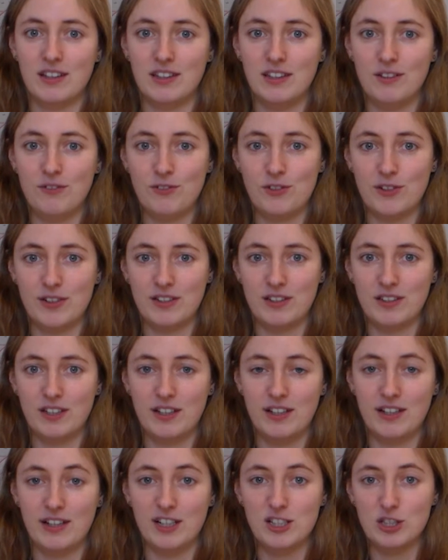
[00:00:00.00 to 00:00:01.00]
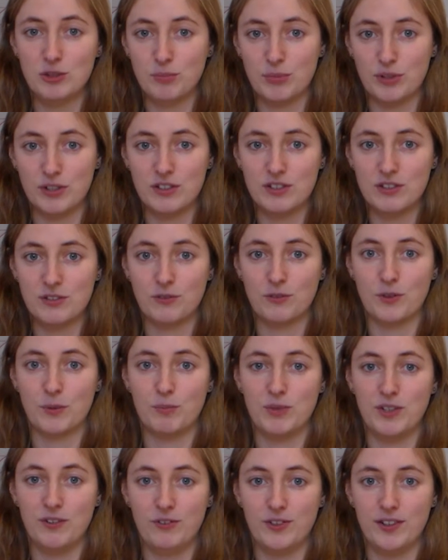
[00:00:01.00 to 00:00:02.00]
different experts
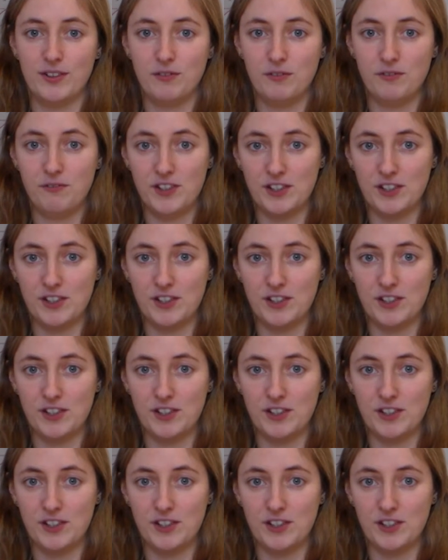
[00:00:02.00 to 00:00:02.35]
from different